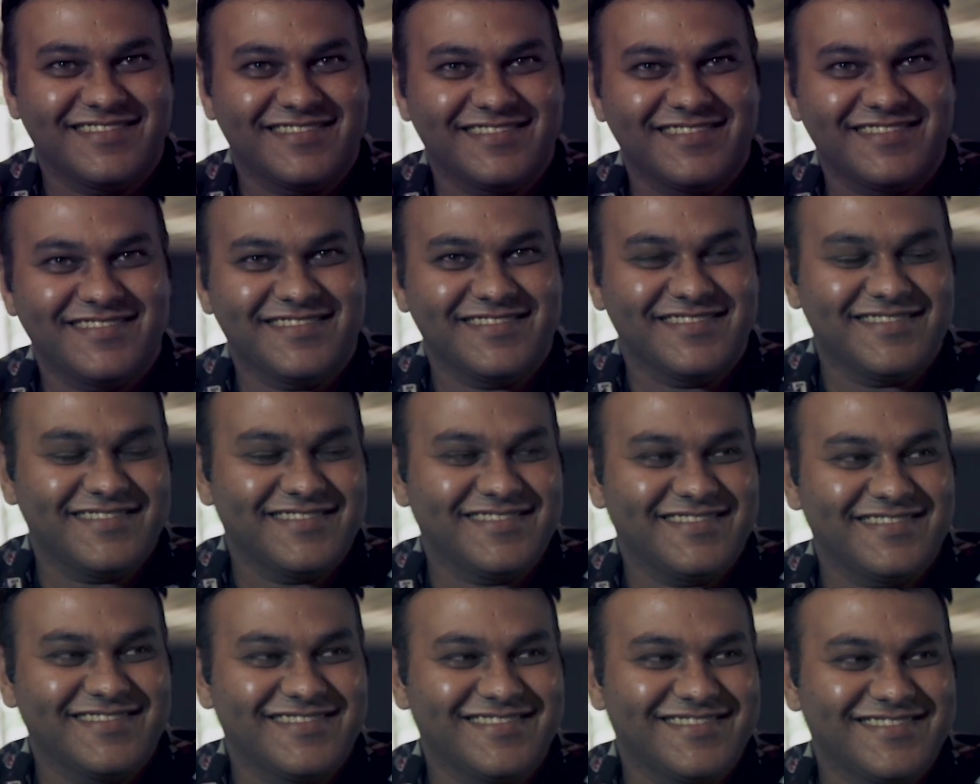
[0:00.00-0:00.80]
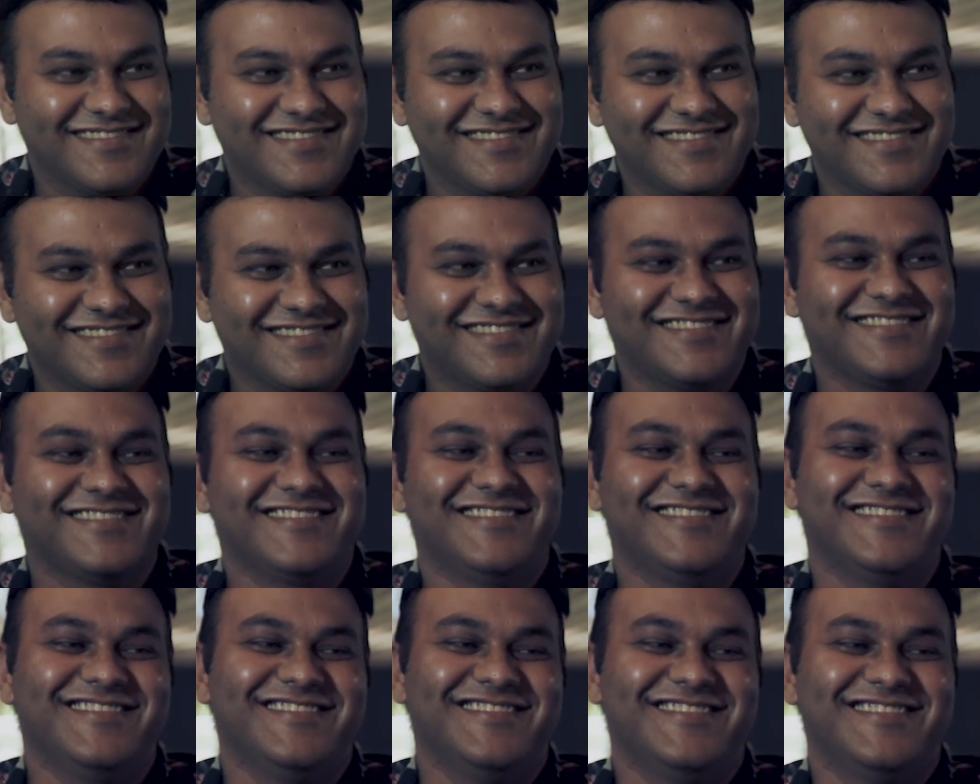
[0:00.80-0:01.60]

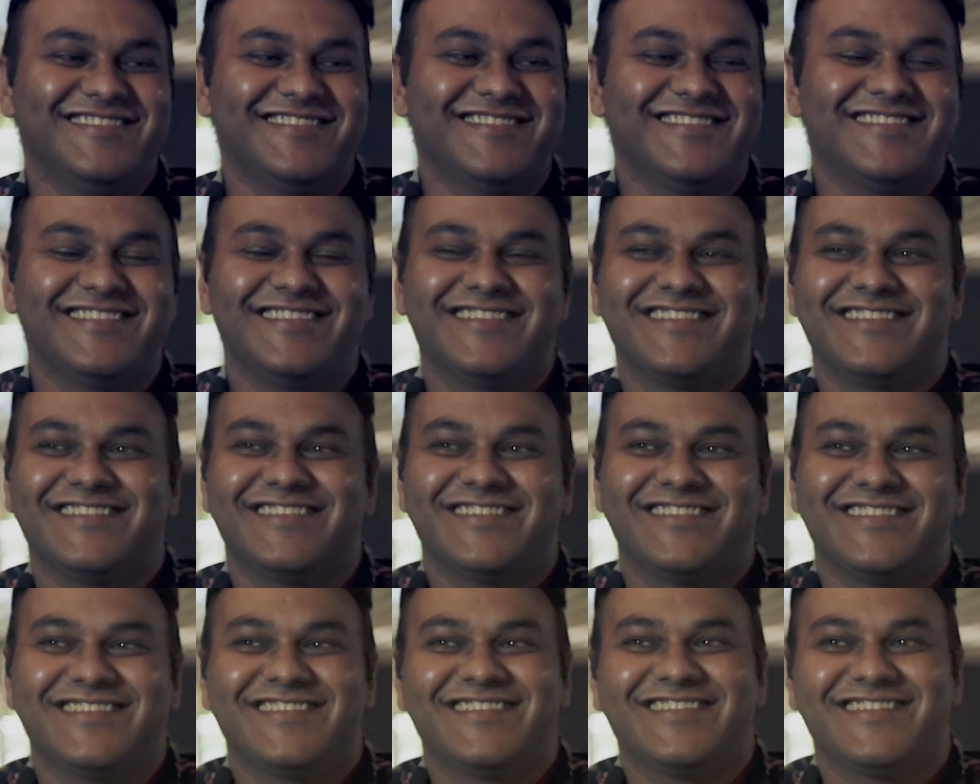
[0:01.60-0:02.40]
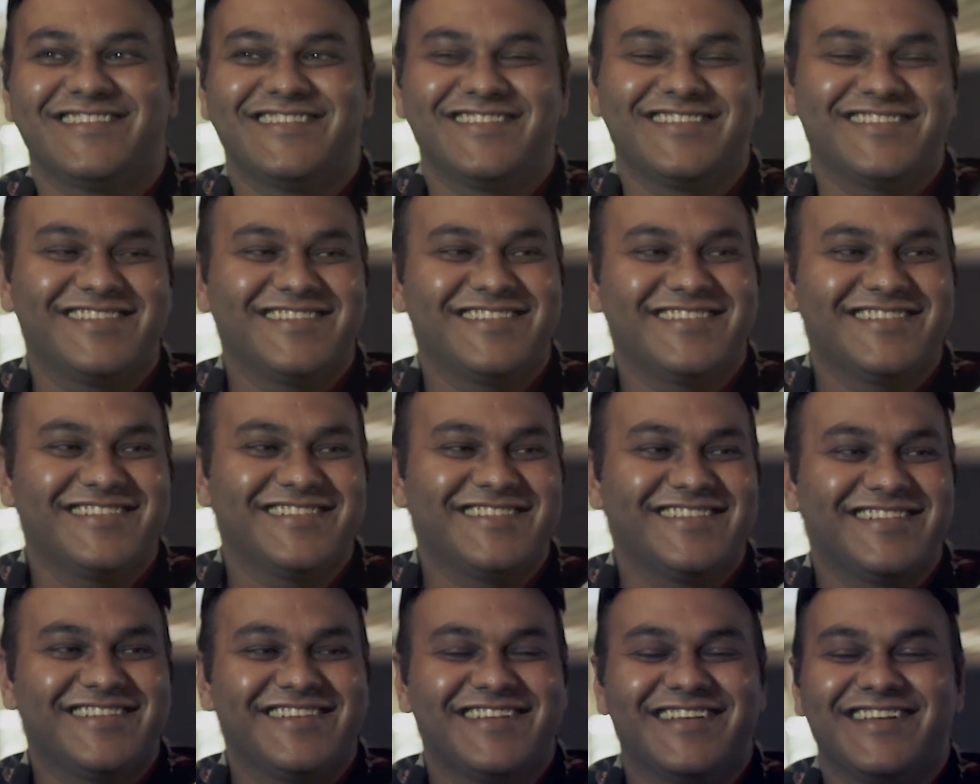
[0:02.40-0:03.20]

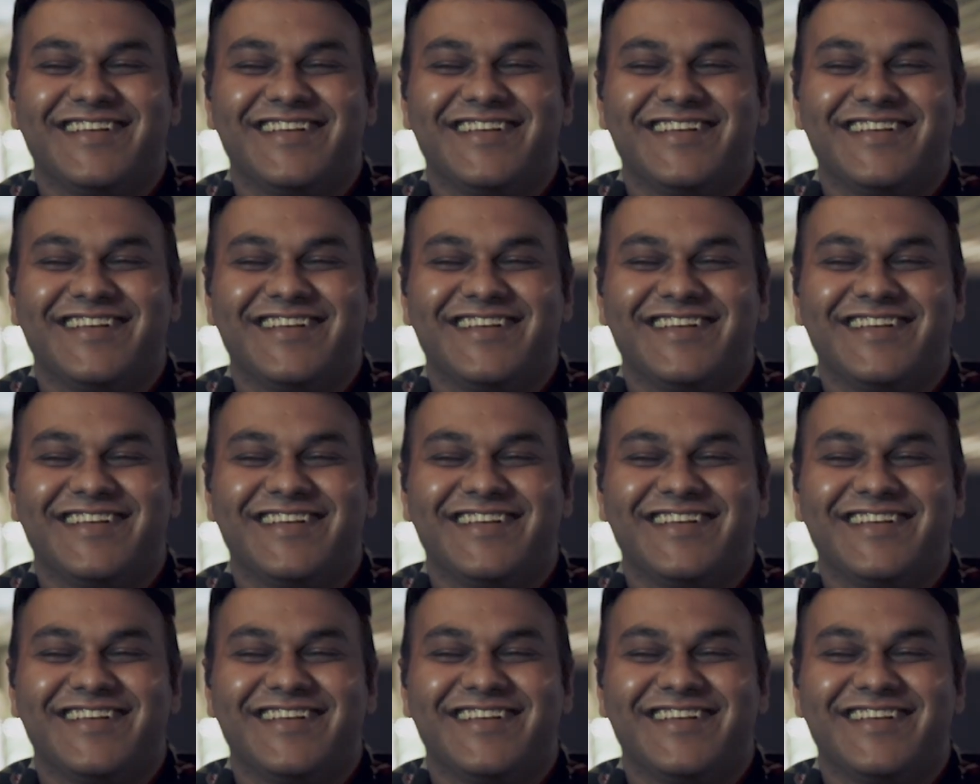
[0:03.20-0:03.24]
(not speaking)